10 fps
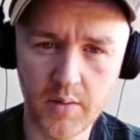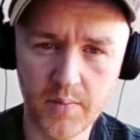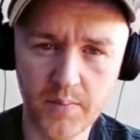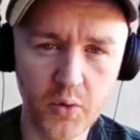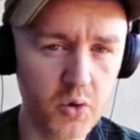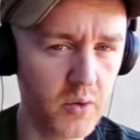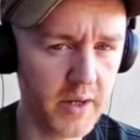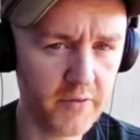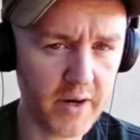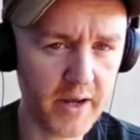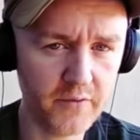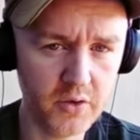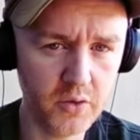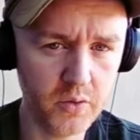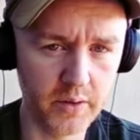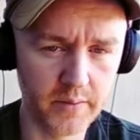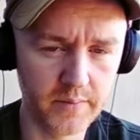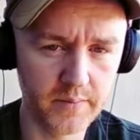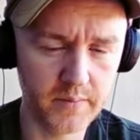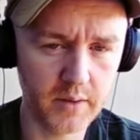But you never have to do it.
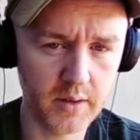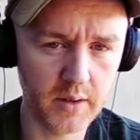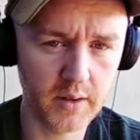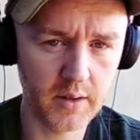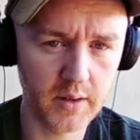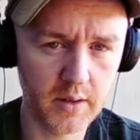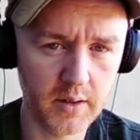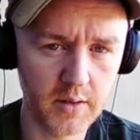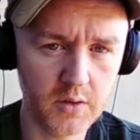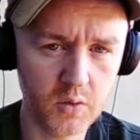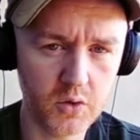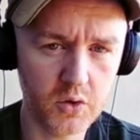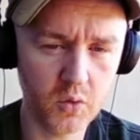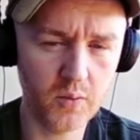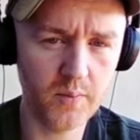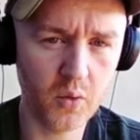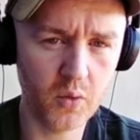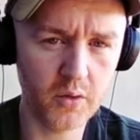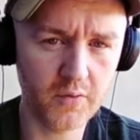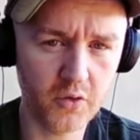So it's so
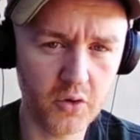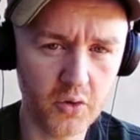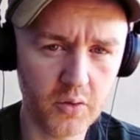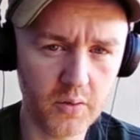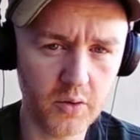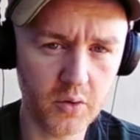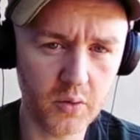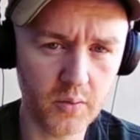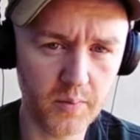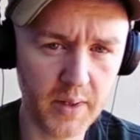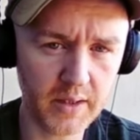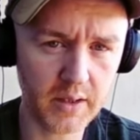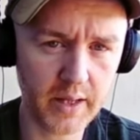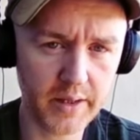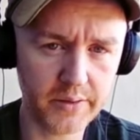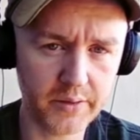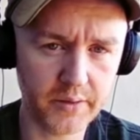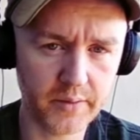important for your mental health